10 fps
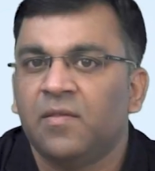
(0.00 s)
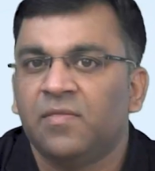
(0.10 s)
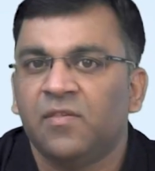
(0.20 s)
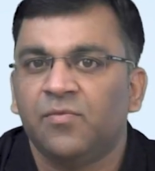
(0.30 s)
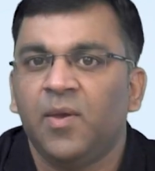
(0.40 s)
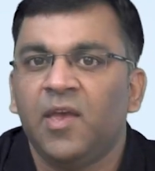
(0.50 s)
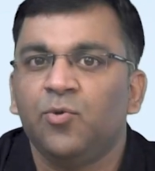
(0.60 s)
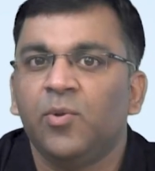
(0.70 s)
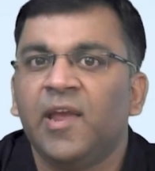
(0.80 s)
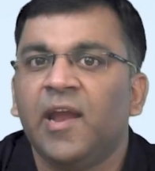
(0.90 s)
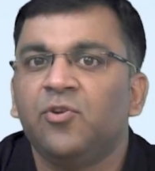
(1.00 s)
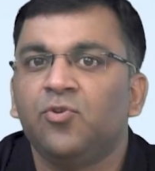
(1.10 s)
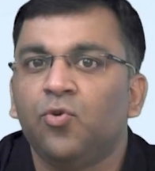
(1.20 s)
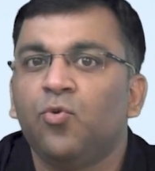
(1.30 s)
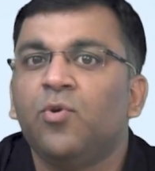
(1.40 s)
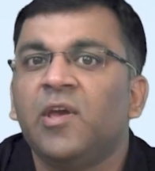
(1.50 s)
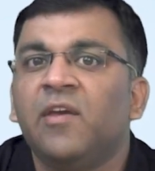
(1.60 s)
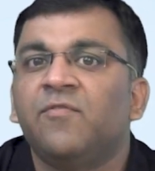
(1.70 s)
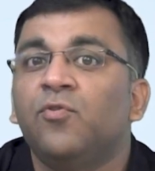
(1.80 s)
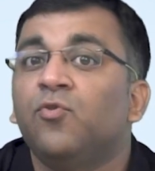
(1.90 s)
This way, you will get to know
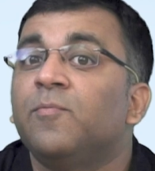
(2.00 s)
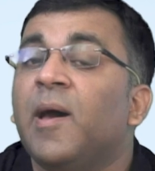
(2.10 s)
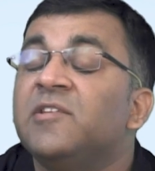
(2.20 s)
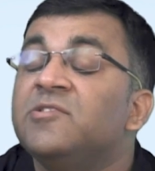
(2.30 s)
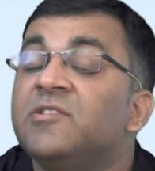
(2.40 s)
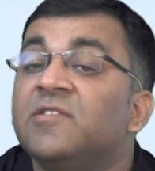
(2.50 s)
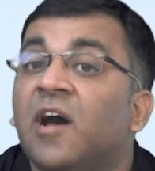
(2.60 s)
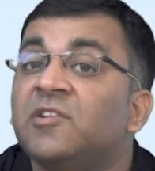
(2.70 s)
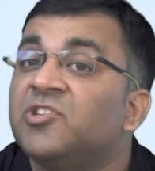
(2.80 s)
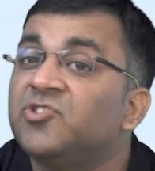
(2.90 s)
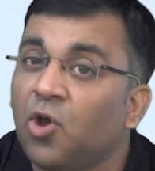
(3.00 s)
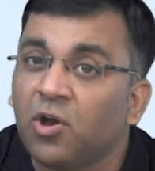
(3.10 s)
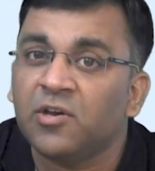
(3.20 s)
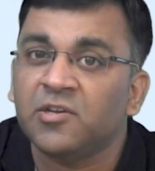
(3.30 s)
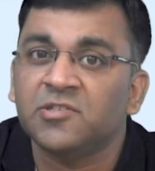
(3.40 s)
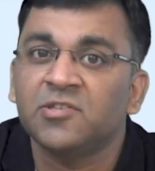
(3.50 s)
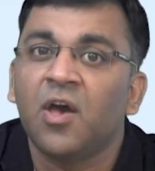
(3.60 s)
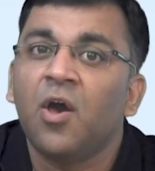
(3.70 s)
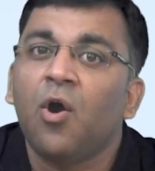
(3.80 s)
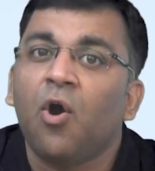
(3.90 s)
if those managers are just talkers
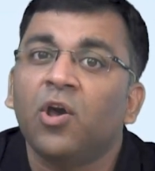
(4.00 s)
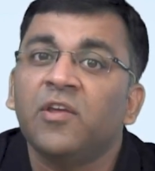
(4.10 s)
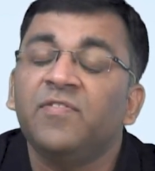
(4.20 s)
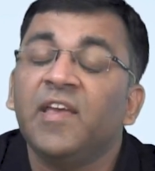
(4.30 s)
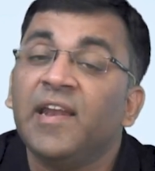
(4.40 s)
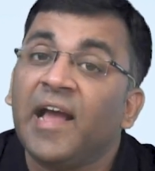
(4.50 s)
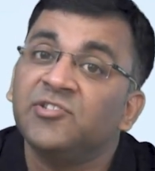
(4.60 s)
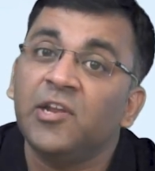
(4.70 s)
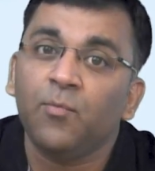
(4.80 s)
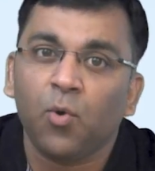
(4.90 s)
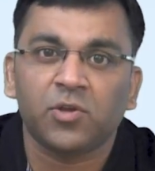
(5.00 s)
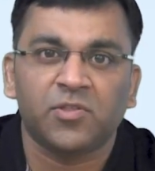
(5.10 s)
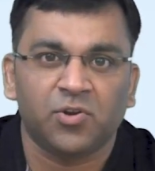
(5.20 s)
or if they can actually walk the